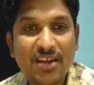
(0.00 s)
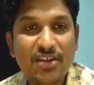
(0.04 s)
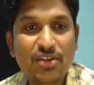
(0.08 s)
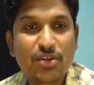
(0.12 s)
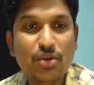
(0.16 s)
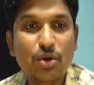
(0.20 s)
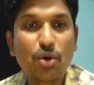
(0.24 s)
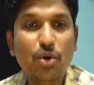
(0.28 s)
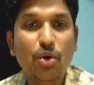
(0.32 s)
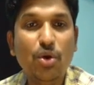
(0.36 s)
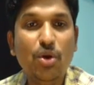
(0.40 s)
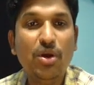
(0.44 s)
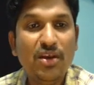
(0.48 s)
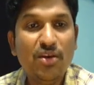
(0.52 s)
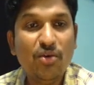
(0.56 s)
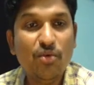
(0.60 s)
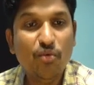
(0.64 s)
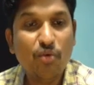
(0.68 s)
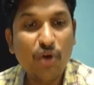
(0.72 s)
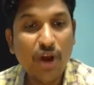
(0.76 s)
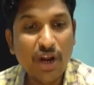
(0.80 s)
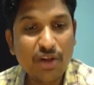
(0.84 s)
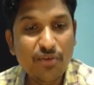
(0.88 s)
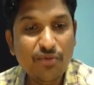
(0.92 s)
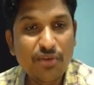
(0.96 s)
So,
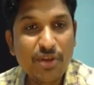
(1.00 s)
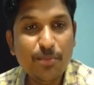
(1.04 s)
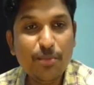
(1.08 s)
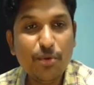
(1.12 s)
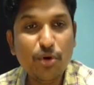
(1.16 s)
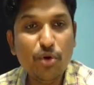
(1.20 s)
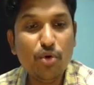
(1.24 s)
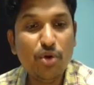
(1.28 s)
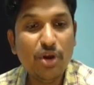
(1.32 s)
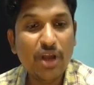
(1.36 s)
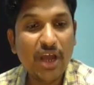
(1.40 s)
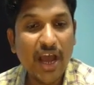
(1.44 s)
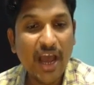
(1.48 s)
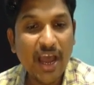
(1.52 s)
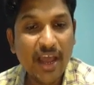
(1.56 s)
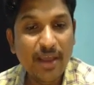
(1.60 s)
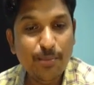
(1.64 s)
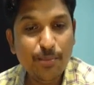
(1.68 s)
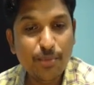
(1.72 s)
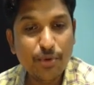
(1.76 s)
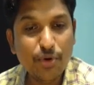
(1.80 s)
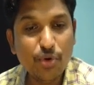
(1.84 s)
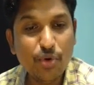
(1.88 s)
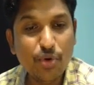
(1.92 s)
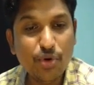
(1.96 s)
what we proved? I
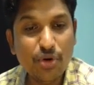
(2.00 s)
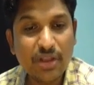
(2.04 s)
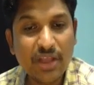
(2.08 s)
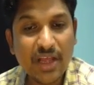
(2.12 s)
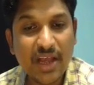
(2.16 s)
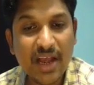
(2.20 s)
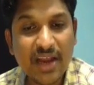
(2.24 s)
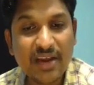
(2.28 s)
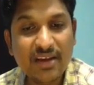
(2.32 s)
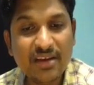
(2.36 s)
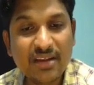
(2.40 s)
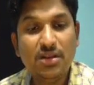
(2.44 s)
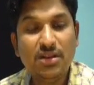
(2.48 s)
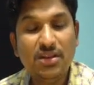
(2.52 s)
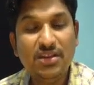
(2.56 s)
proved that